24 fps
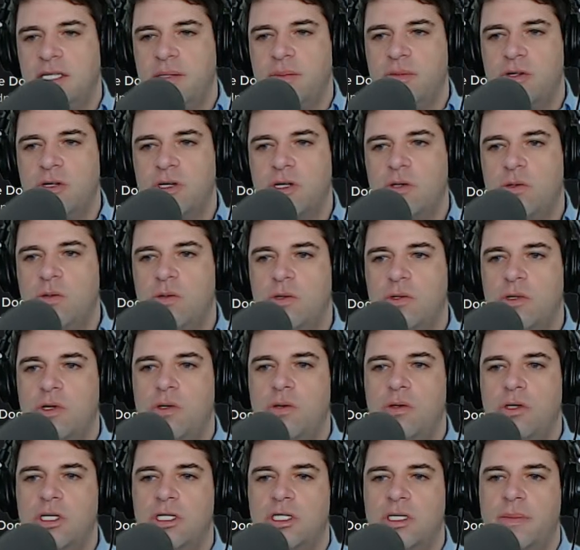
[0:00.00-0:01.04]
similar to
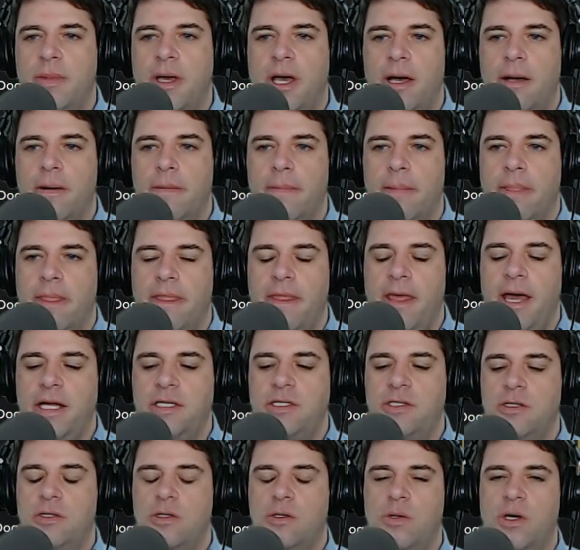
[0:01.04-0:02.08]
CUDA somehow?
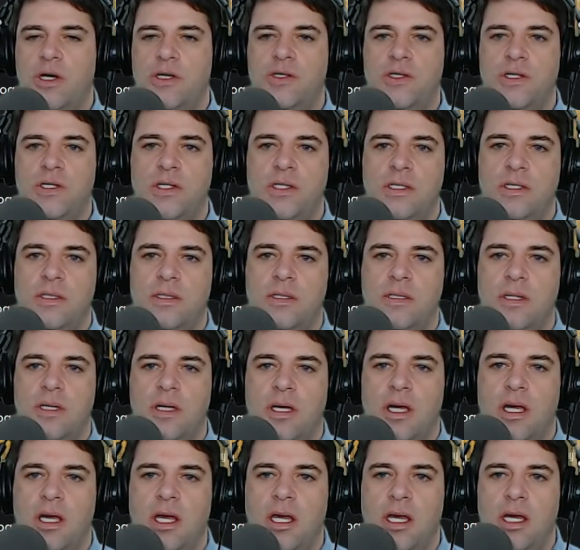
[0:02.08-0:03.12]
That's a good question.
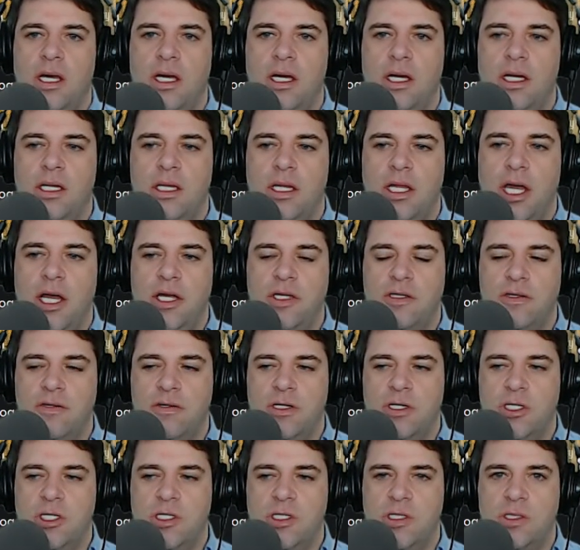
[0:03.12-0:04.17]
And the answer
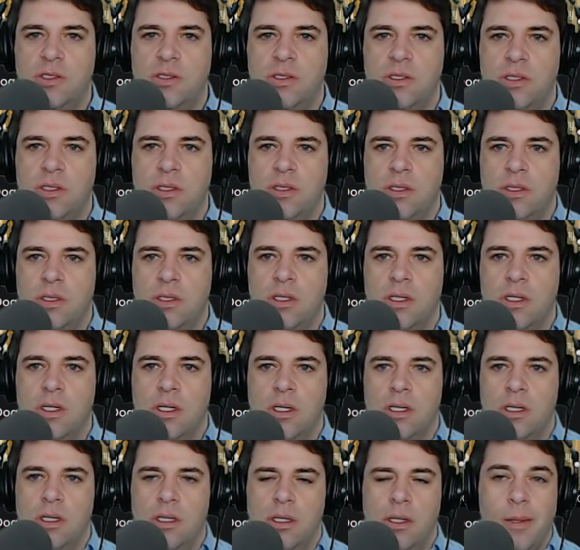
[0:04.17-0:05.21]
is
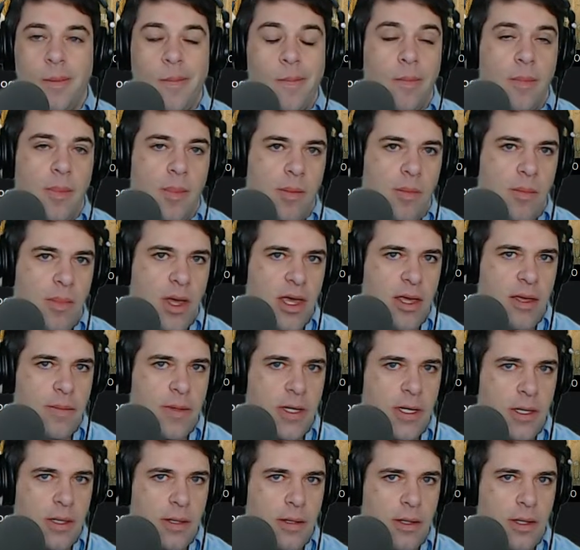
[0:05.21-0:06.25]

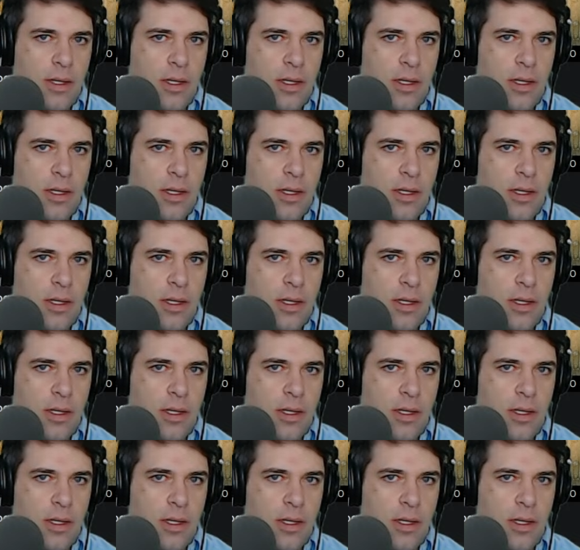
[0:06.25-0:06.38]
maybe.